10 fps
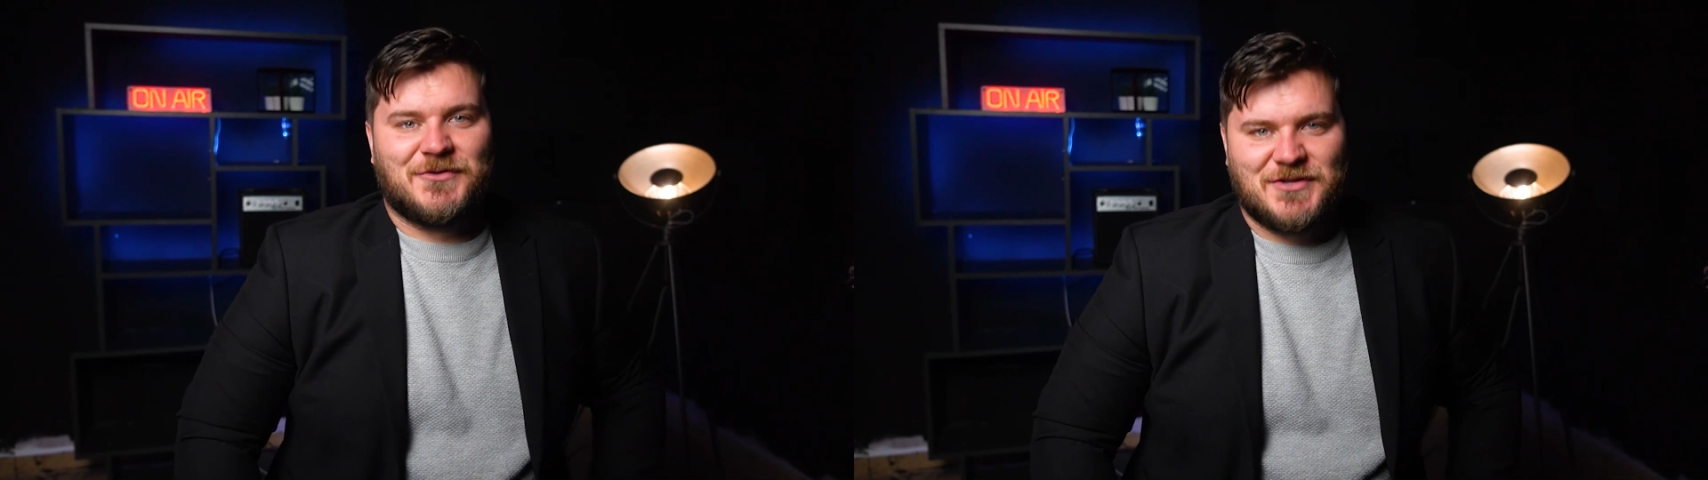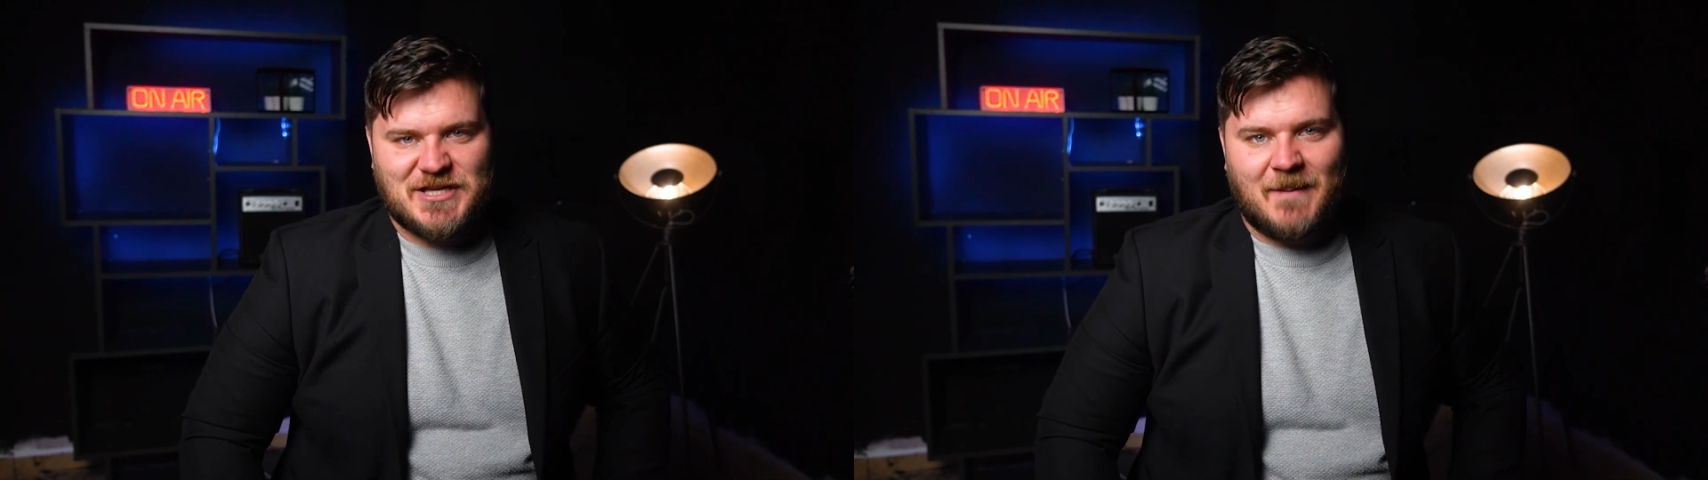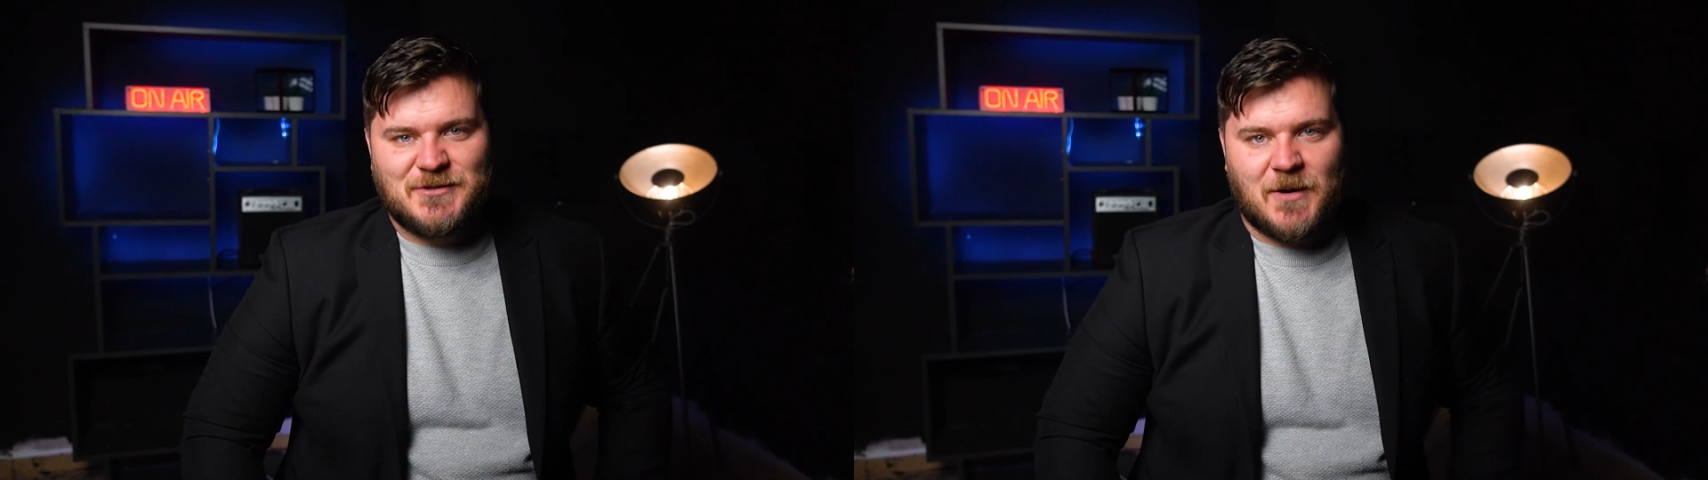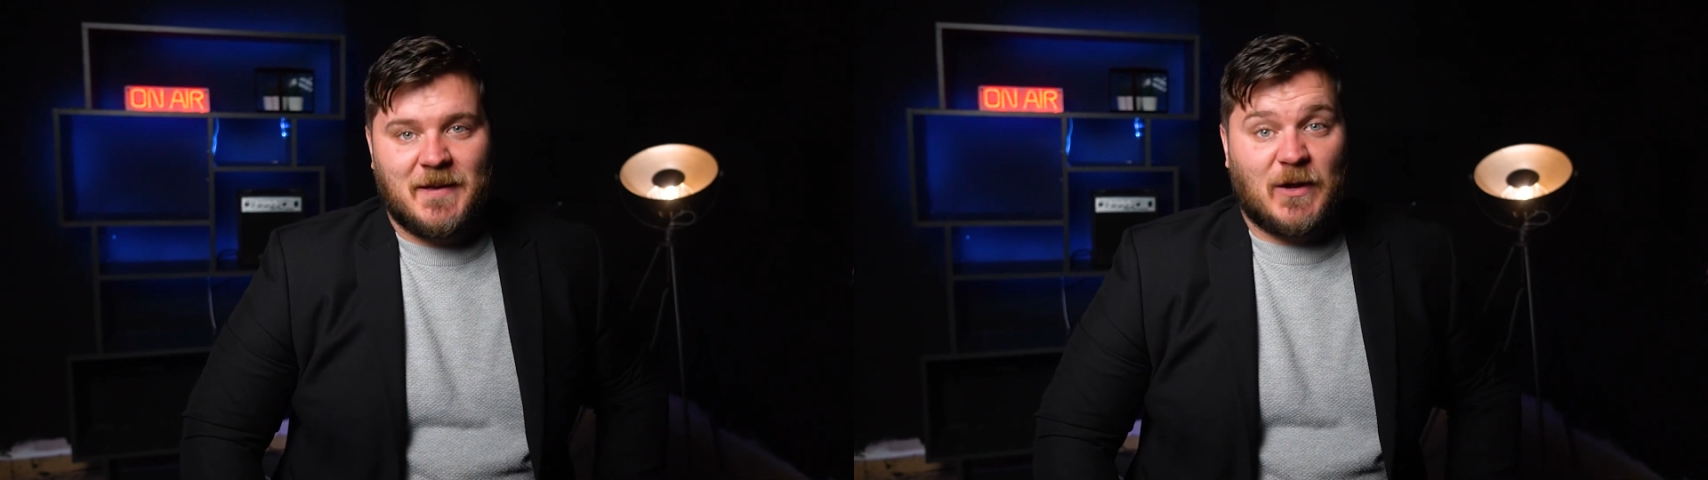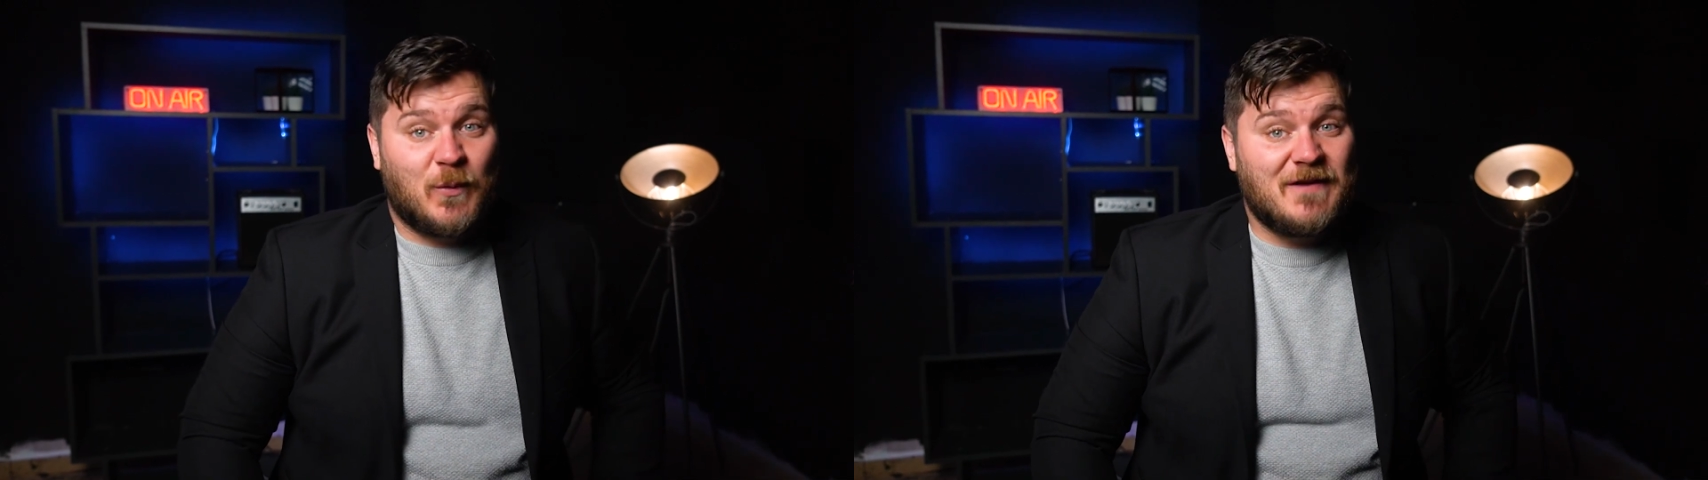to the
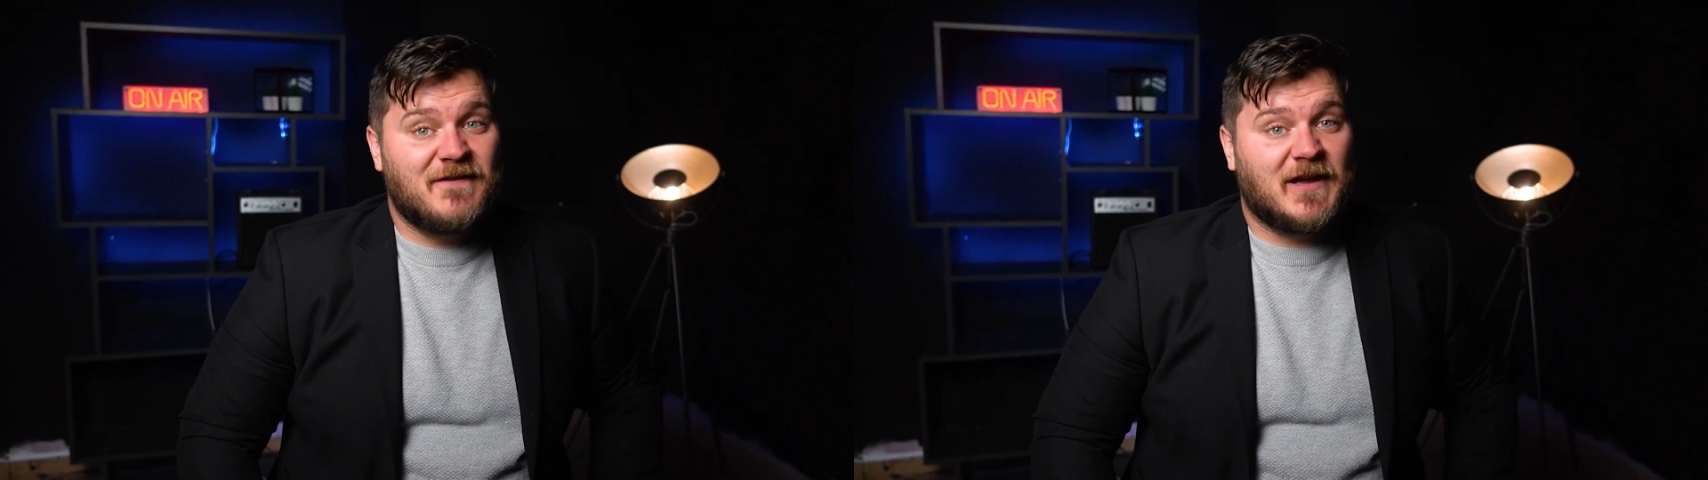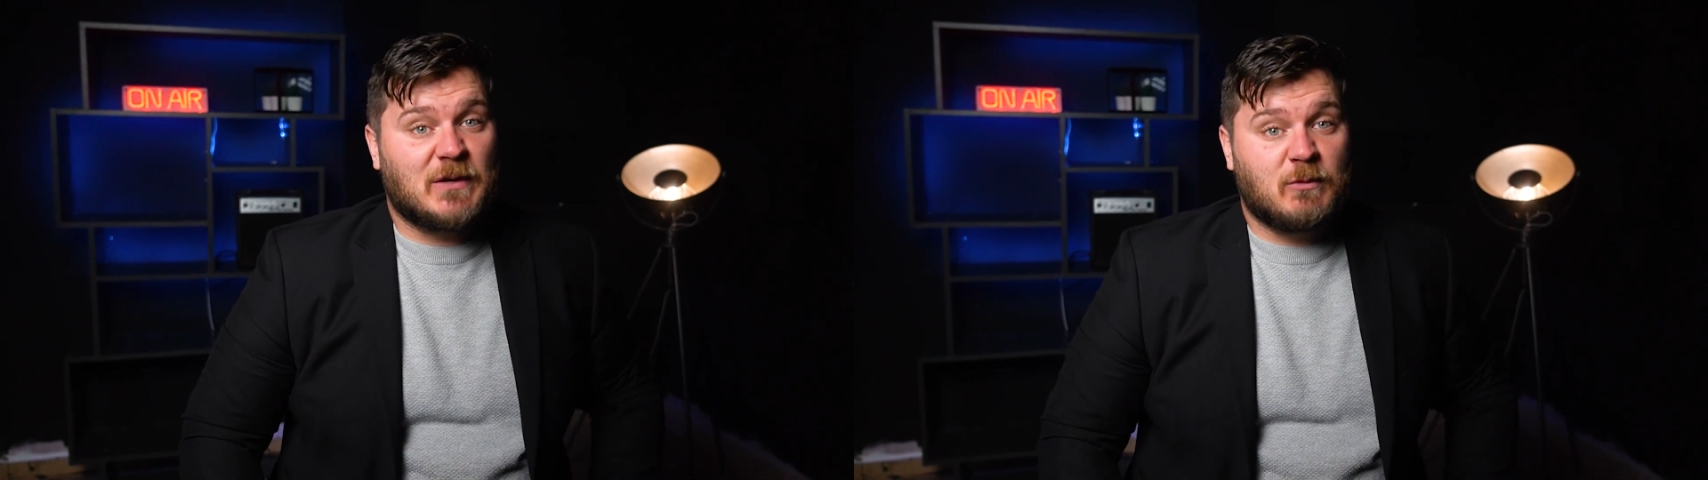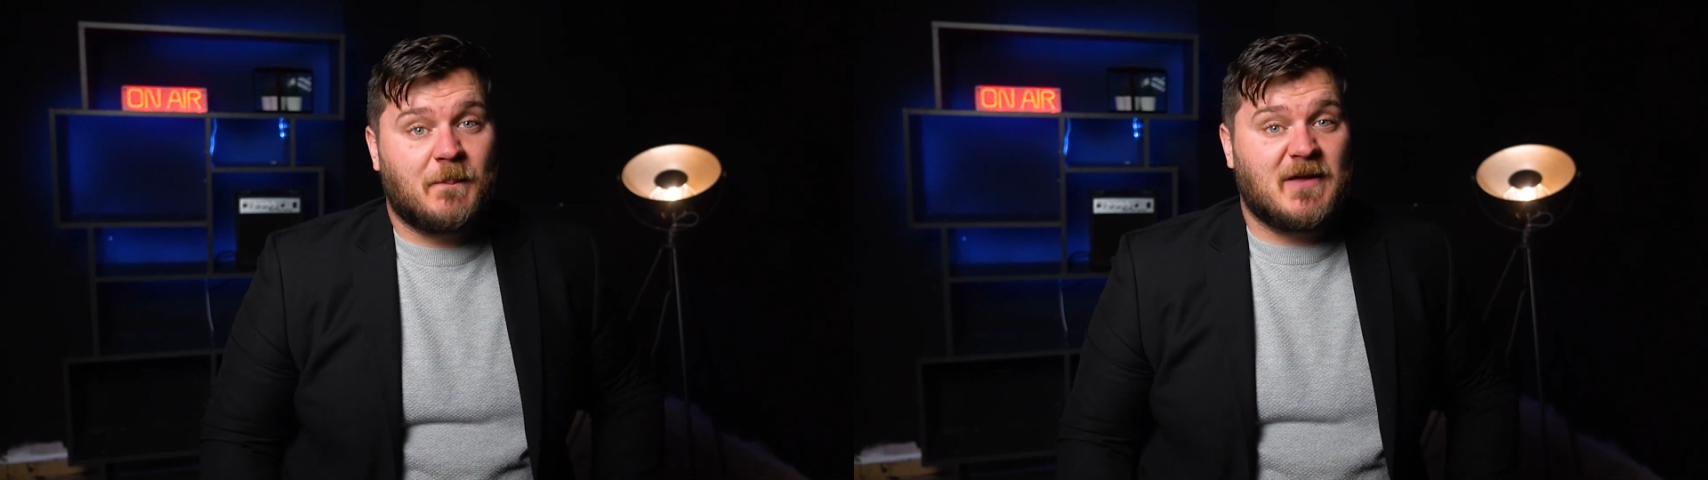subtopic we figured would